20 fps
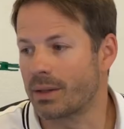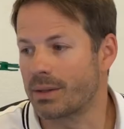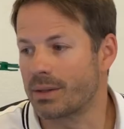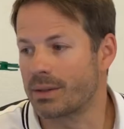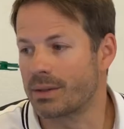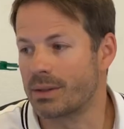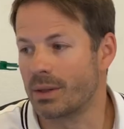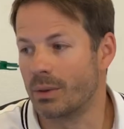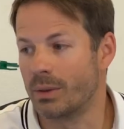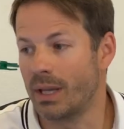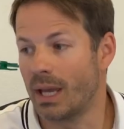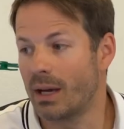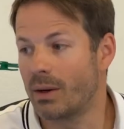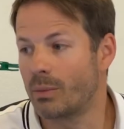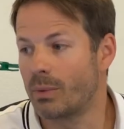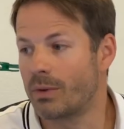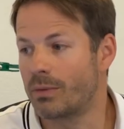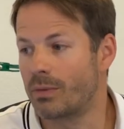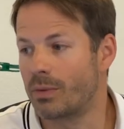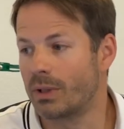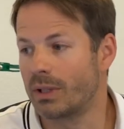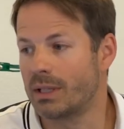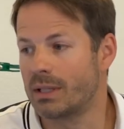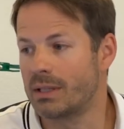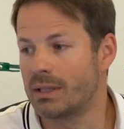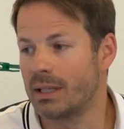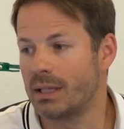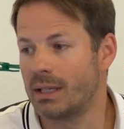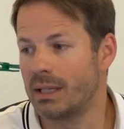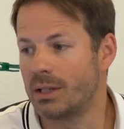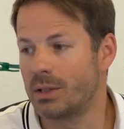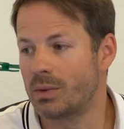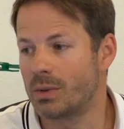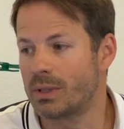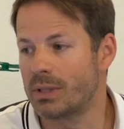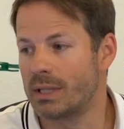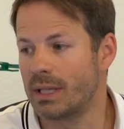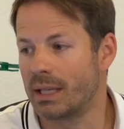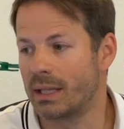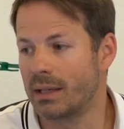so yeah, we've really seen
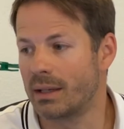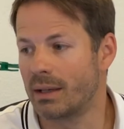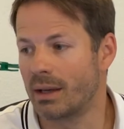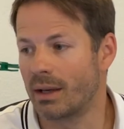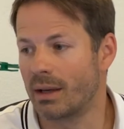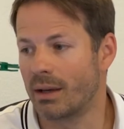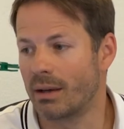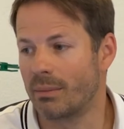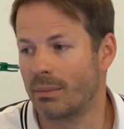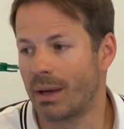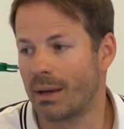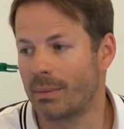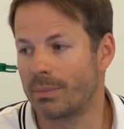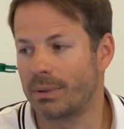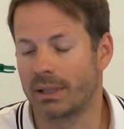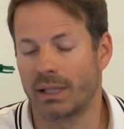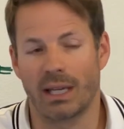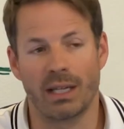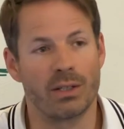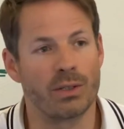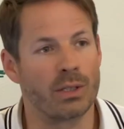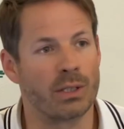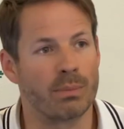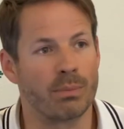interesting um, applications